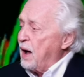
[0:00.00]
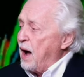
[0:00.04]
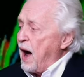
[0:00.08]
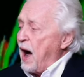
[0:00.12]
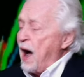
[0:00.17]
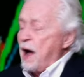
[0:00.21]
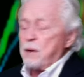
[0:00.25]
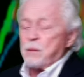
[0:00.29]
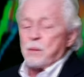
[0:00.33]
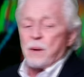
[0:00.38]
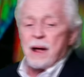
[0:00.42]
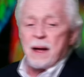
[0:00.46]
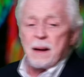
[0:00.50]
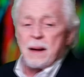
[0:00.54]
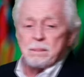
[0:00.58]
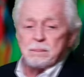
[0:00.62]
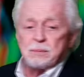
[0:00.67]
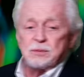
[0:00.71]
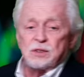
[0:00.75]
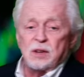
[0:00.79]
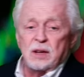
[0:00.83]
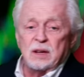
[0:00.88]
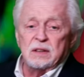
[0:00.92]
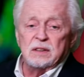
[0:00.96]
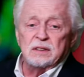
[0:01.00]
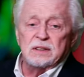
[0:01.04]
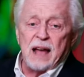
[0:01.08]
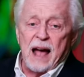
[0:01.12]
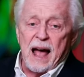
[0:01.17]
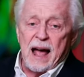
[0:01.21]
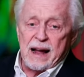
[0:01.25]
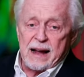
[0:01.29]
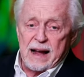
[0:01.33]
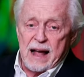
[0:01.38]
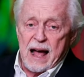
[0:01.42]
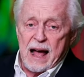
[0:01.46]
Ira Epstein
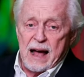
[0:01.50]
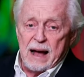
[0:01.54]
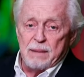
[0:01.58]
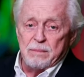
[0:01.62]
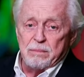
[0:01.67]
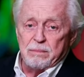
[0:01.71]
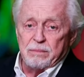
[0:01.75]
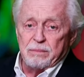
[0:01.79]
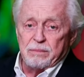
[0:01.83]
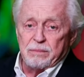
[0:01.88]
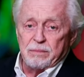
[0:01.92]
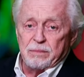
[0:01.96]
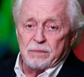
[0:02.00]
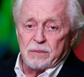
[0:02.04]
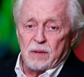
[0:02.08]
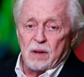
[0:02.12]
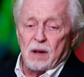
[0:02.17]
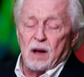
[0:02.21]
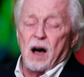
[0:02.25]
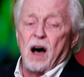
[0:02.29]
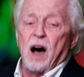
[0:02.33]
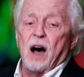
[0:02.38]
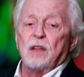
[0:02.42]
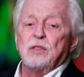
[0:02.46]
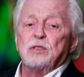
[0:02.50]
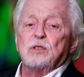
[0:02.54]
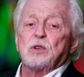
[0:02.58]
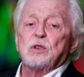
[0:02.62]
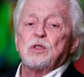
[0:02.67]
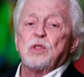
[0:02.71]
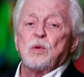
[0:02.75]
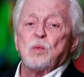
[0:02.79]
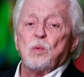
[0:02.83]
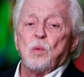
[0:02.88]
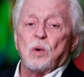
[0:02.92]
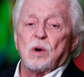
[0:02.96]
dot com, under
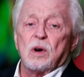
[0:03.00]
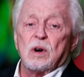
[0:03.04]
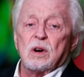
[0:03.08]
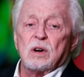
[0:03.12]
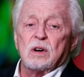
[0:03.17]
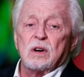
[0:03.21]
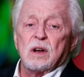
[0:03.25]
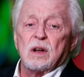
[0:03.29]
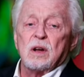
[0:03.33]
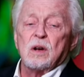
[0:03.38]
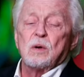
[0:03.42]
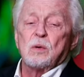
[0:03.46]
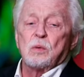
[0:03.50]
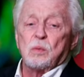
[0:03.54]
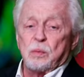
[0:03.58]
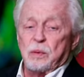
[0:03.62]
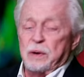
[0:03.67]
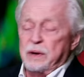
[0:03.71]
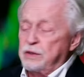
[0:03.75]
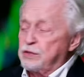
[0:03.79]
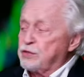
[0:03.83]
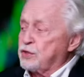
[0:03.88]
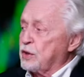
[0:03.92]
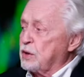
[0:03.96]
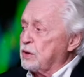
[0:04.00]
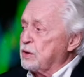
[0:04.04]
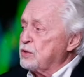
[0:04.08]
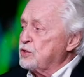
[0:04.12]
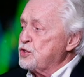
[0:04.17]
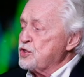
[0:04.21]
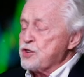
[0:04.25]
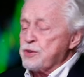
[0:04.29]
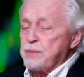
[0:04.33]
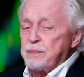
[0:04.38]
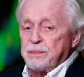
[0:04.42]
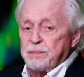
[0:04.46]
the word
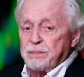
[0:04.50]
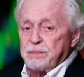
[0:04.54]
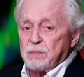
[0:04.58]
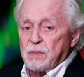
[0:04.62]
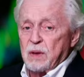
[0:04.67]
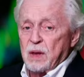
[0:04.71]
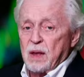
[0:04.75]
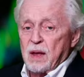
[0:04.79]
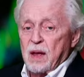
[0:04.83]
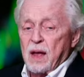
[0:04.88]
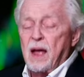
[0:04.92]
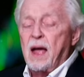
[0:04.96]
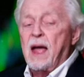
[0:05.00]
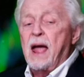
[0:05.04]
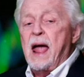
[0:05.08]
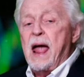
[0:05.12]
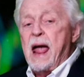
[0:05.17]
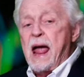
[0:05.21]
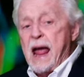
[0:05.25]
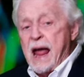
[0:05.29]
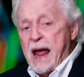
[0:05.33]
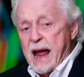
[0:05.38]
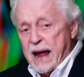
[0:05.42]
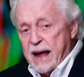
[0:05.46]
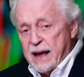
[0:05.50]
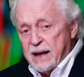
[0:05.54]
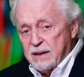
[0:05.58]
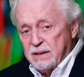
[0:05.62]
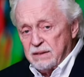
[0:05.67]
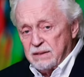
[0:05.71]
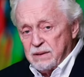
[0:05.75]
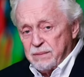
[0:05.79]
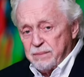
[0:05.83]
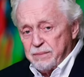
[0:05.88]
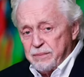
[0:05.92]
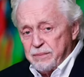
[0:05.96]
research, and